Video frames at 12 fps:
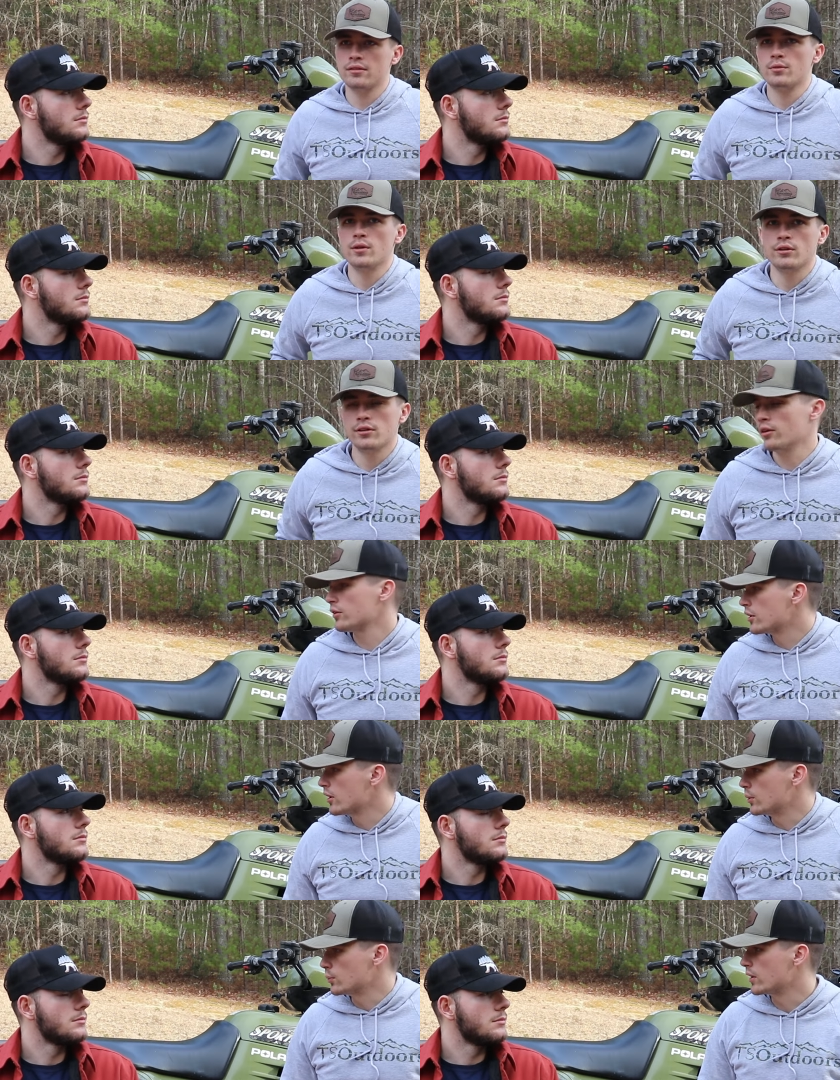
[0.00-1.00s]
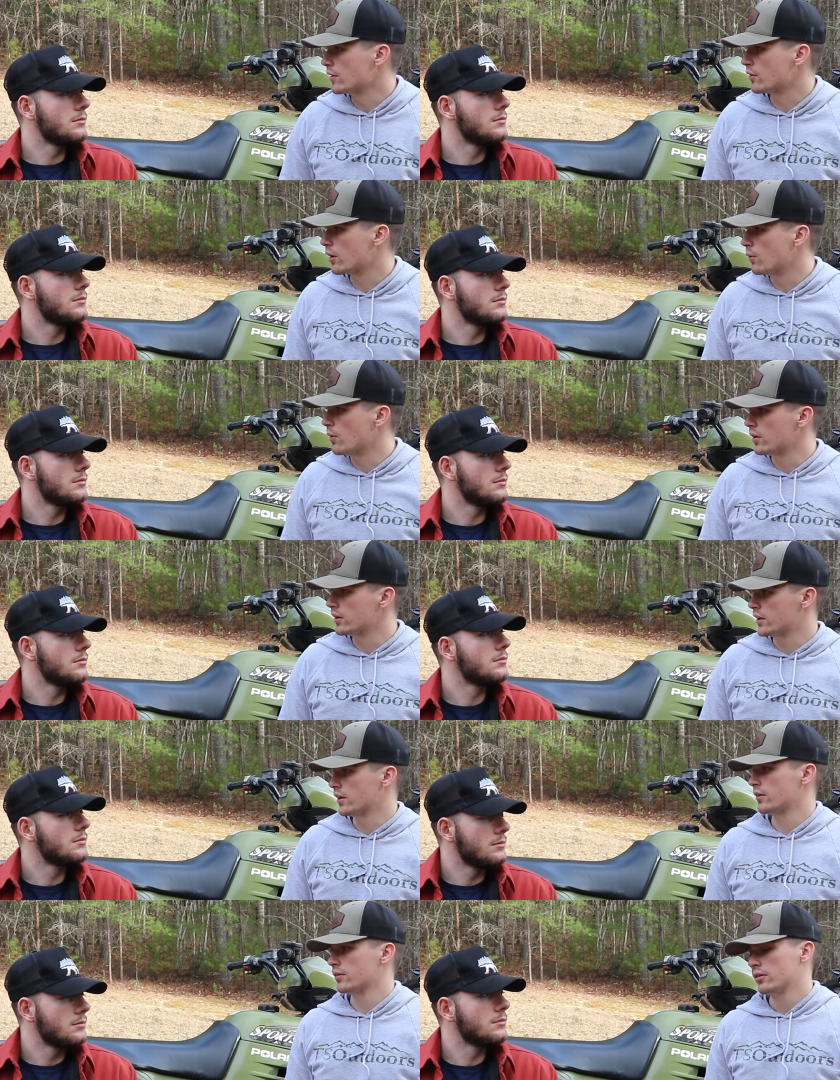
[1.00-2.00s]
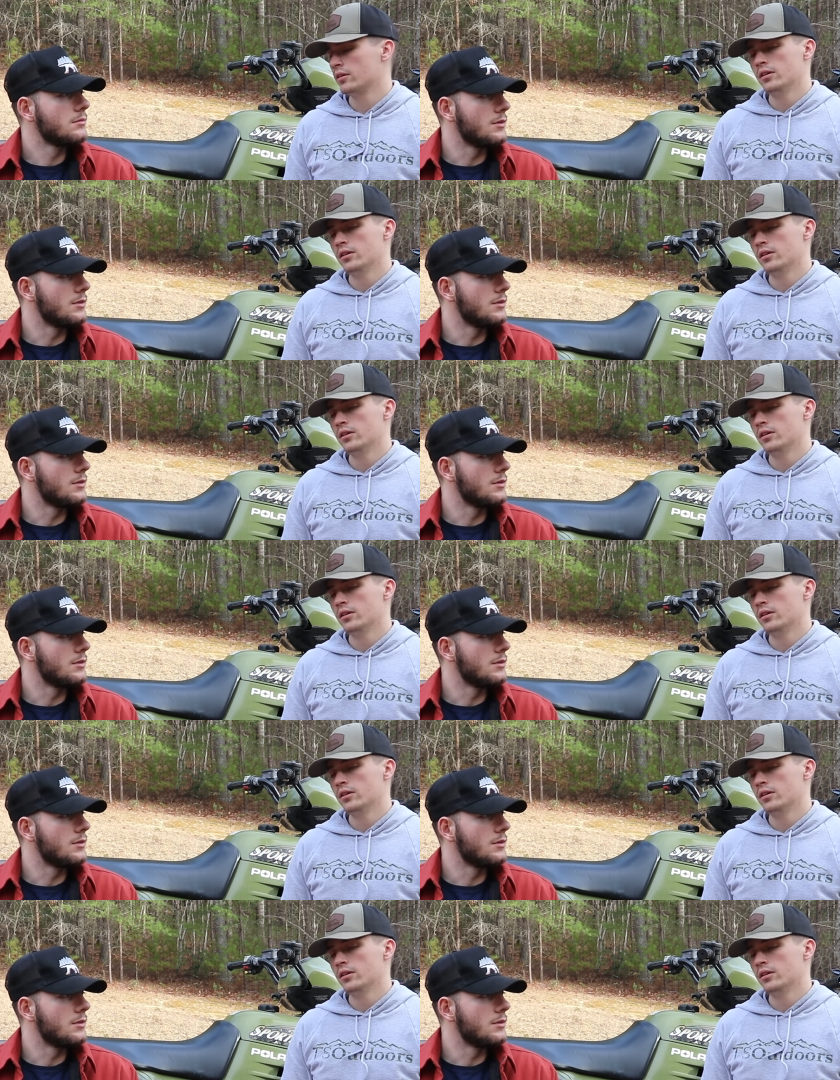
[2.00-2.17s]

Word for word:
Speaker 1: a $300 gun whenever I want, you know.